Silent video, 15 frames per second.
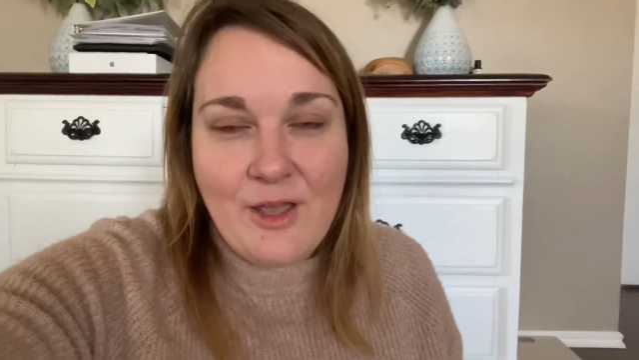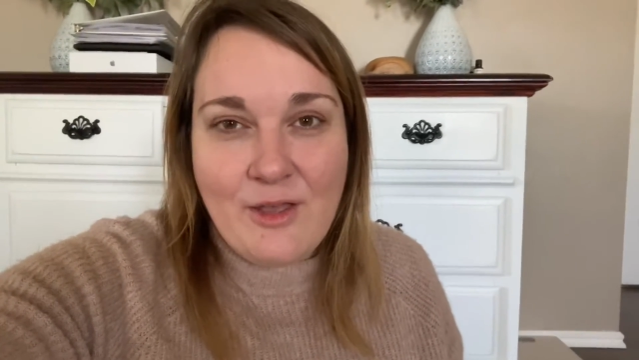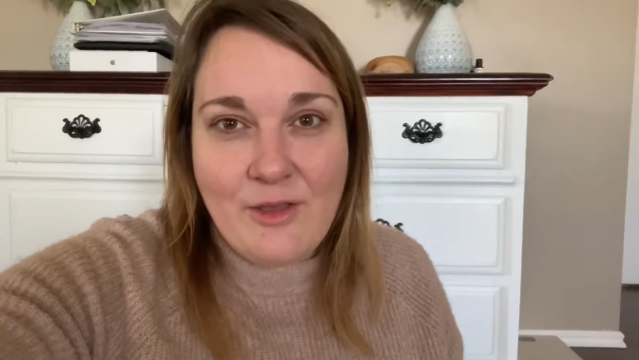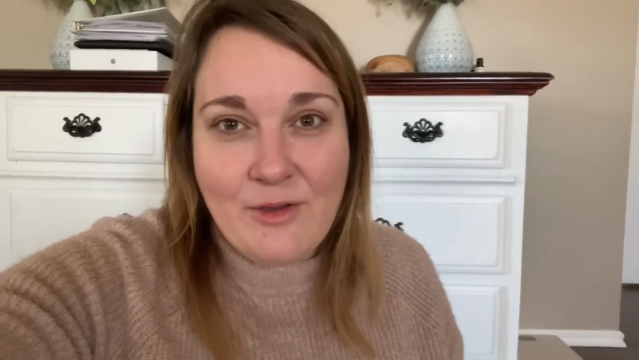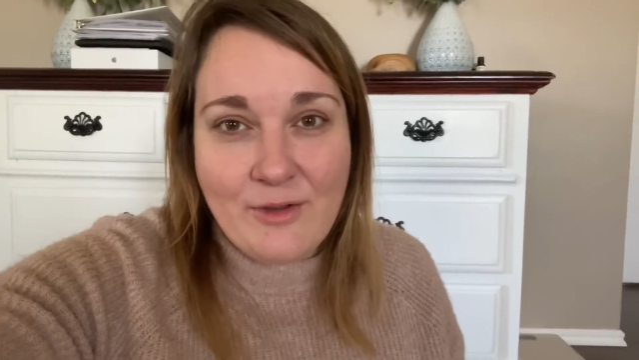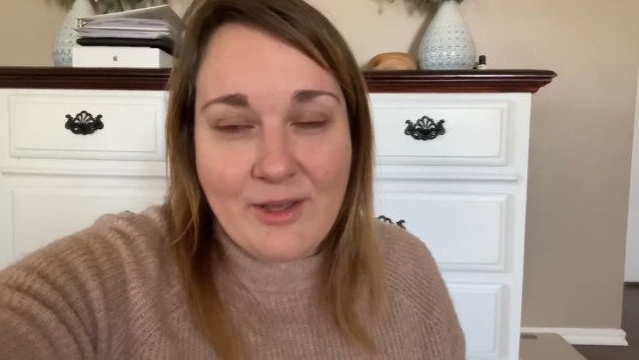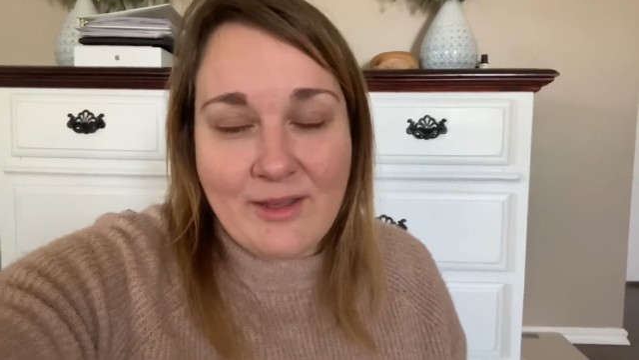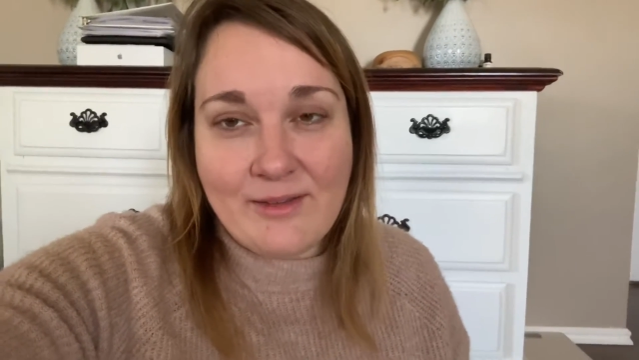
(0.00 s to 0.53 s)

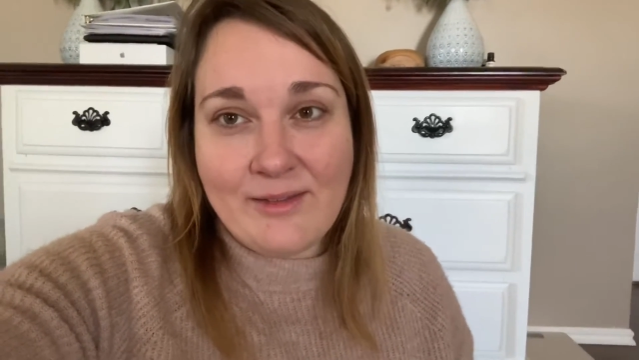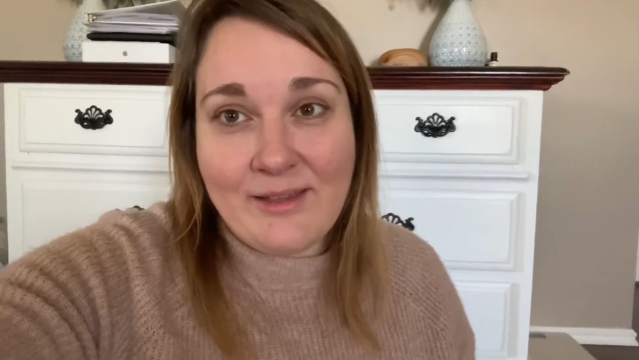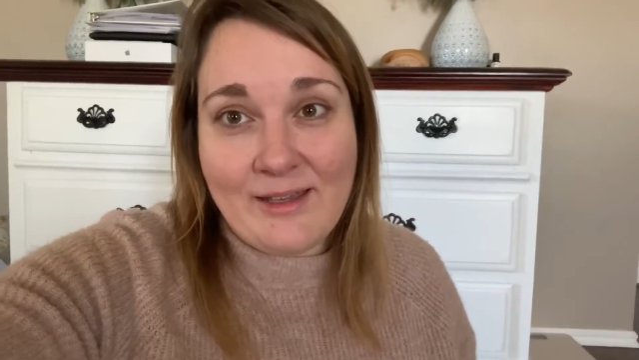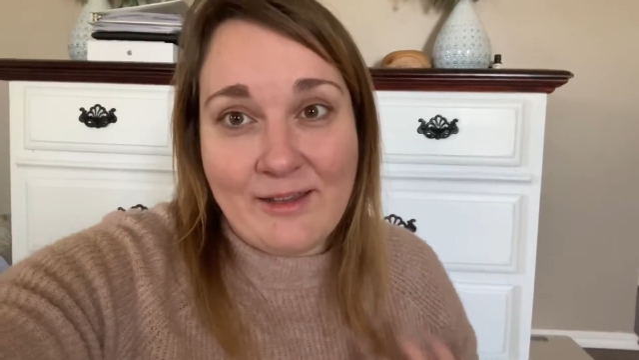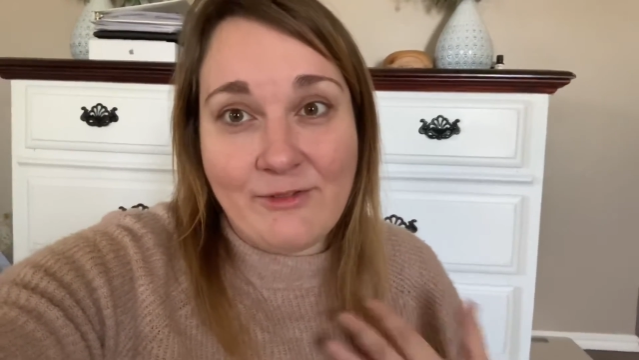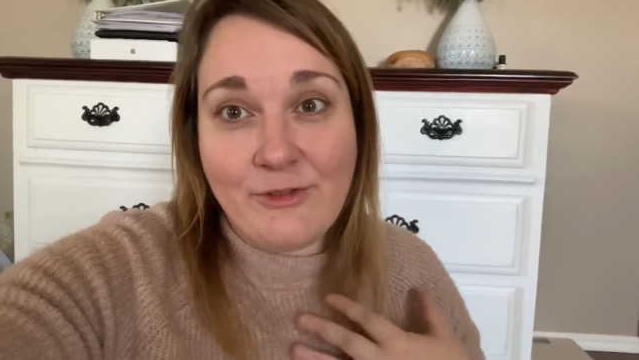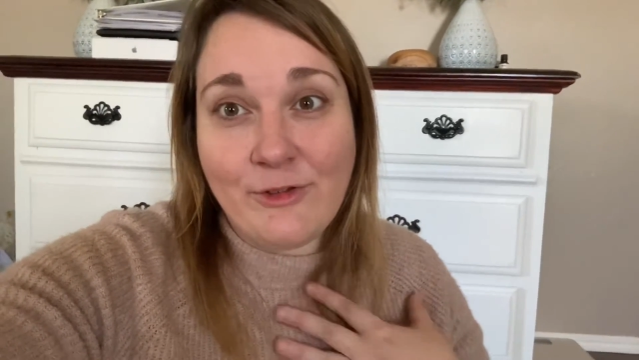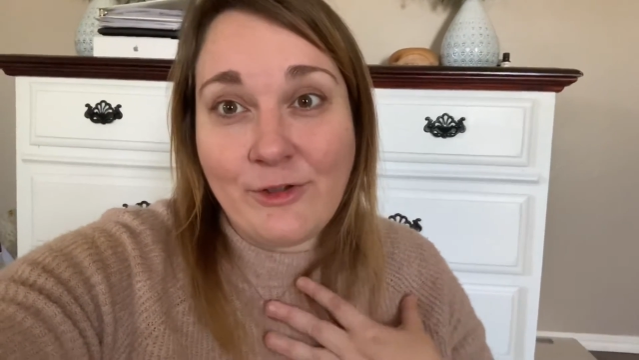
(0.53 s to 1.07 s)
you can
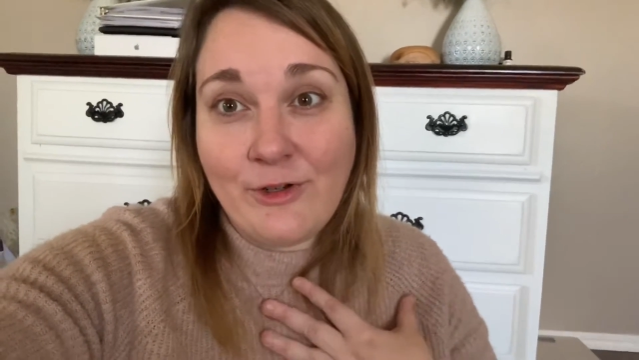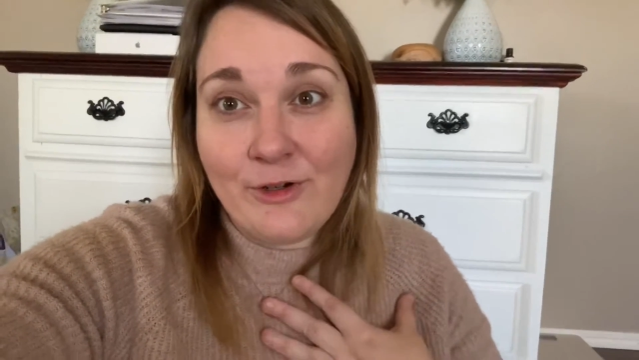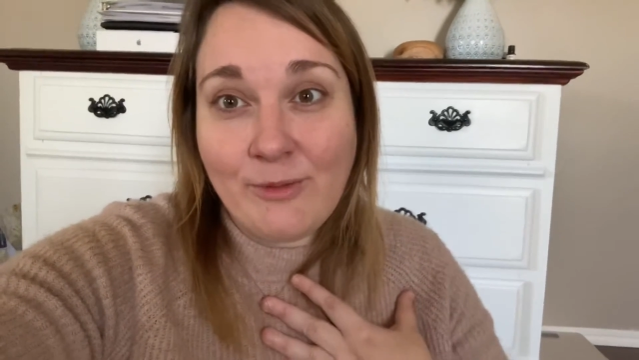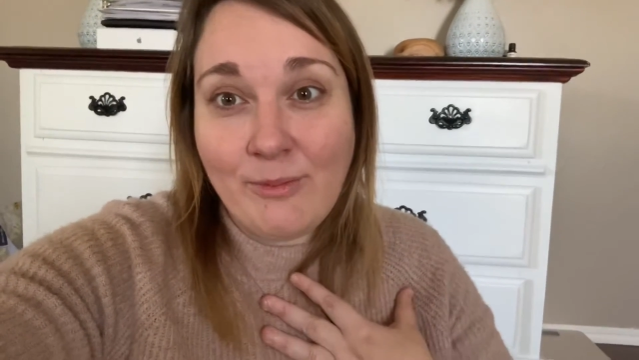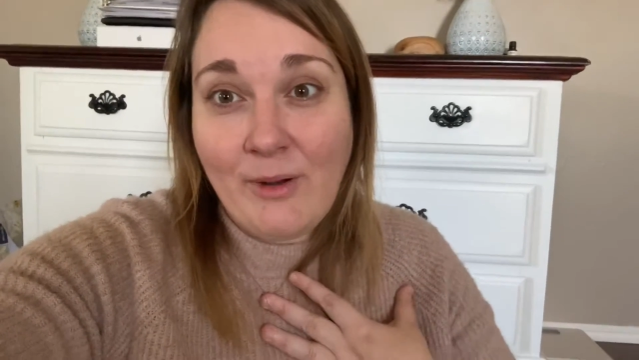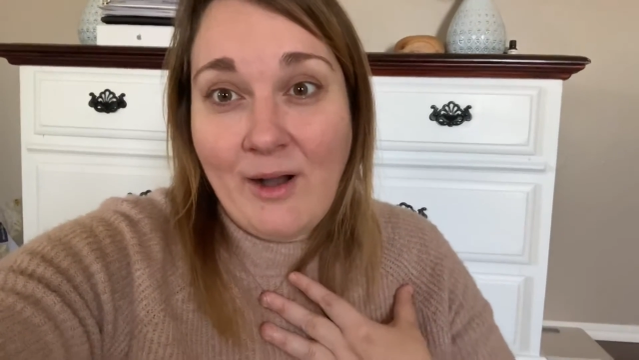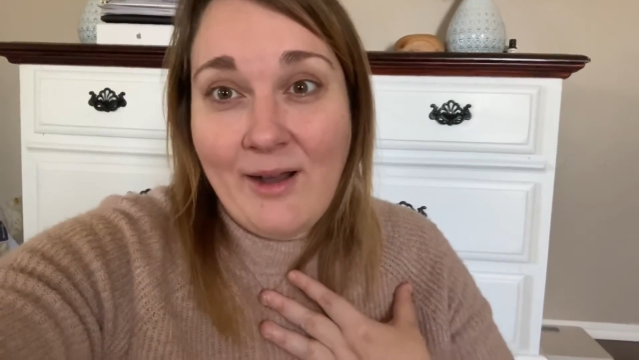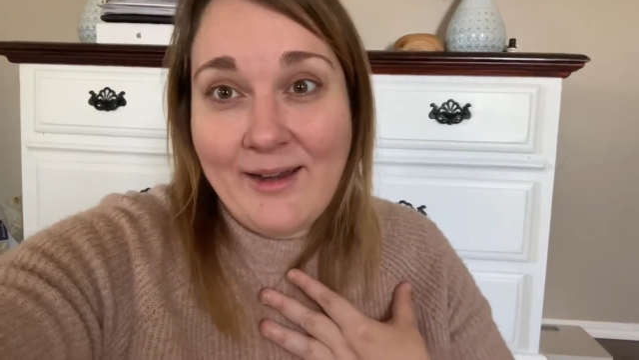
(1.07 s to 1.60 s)
give to your
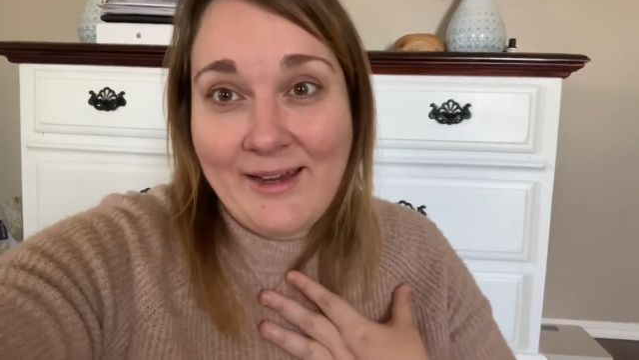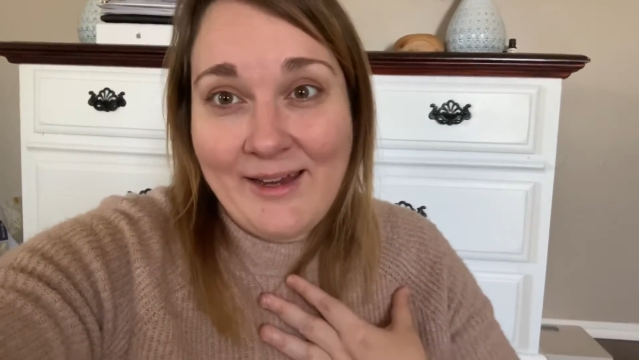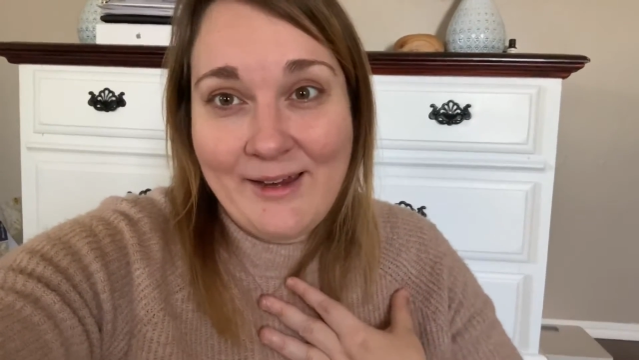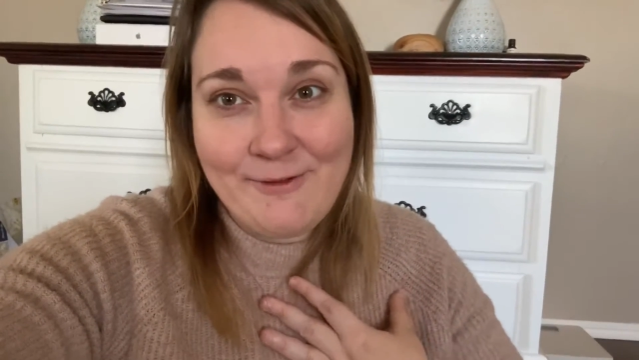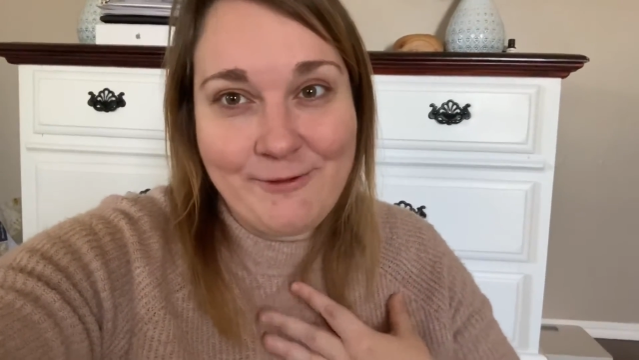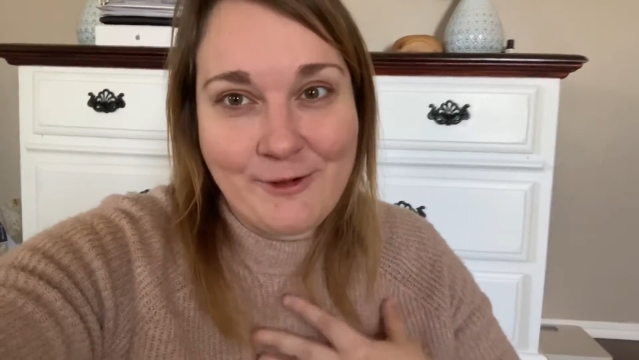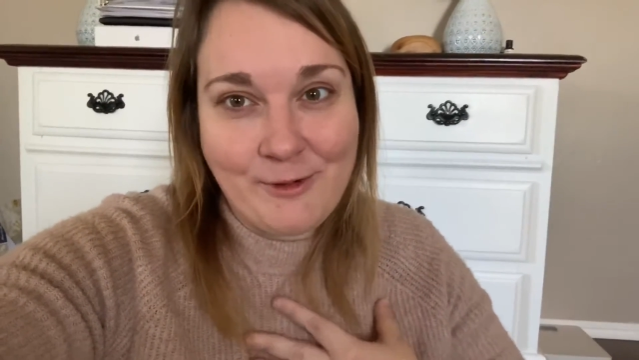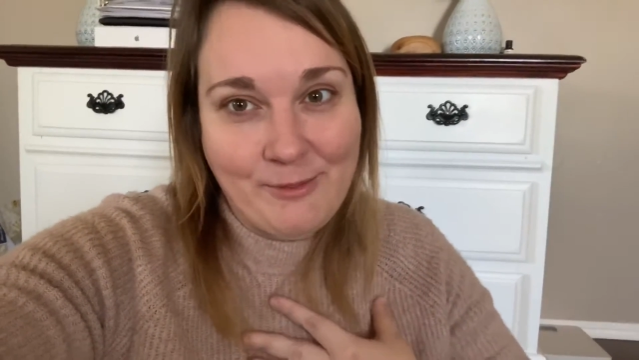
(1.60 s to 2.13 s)
body
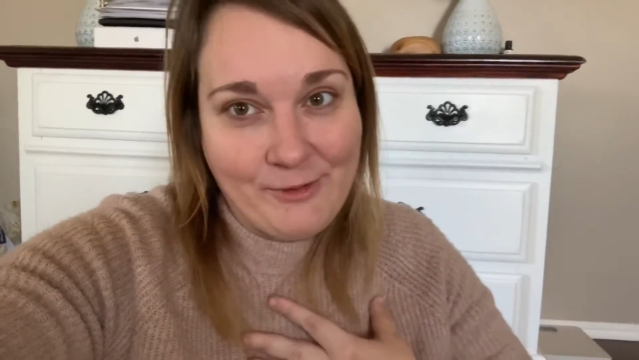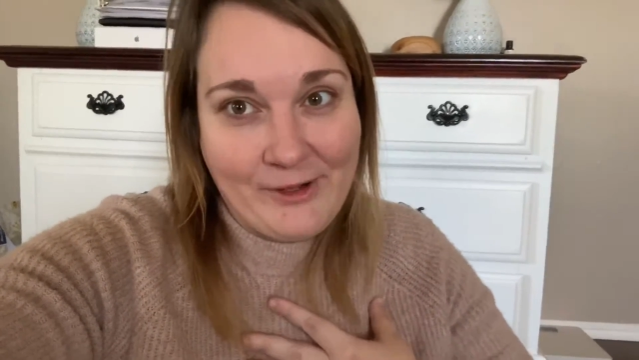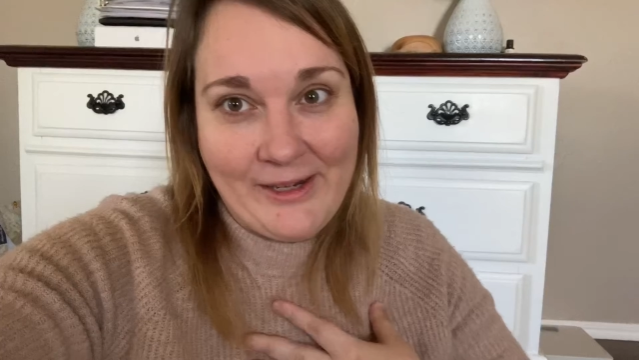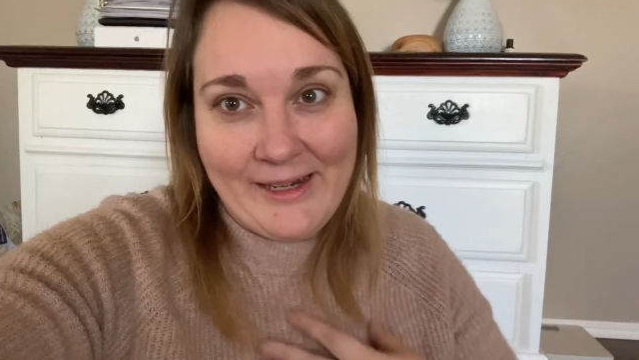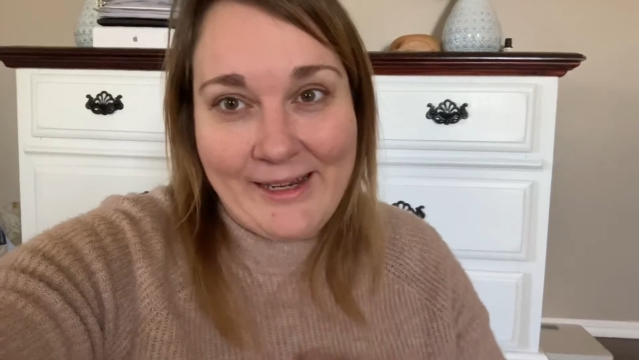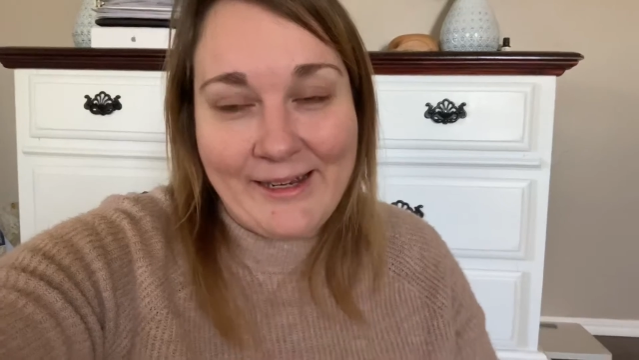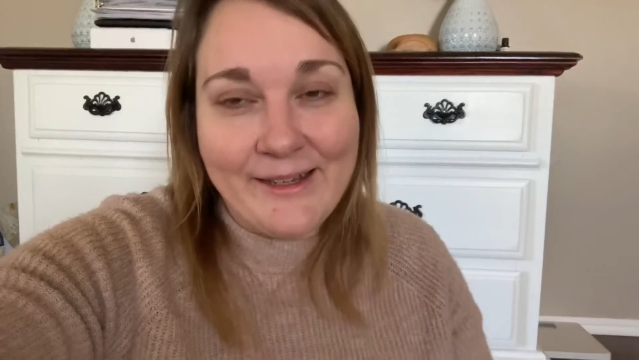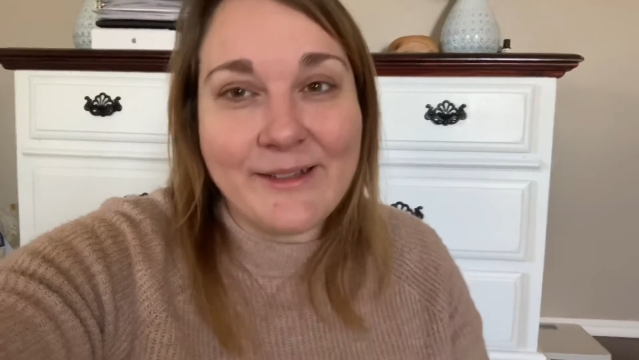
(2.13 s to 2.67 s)
for
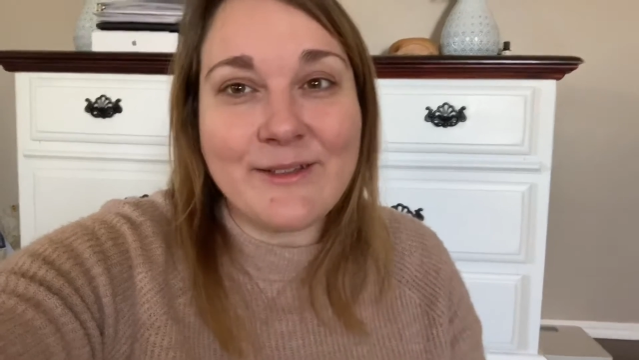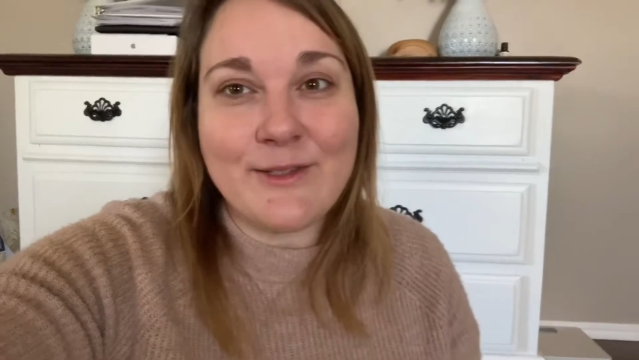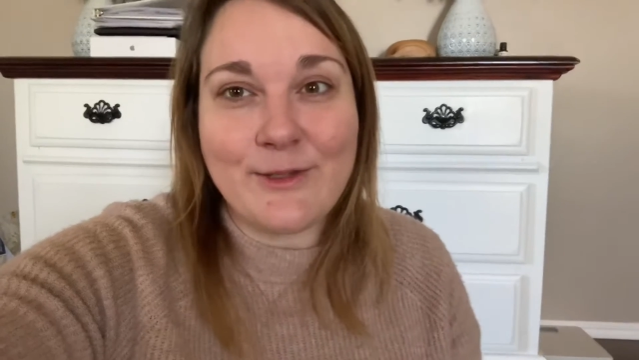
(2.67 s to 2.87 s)
breathing.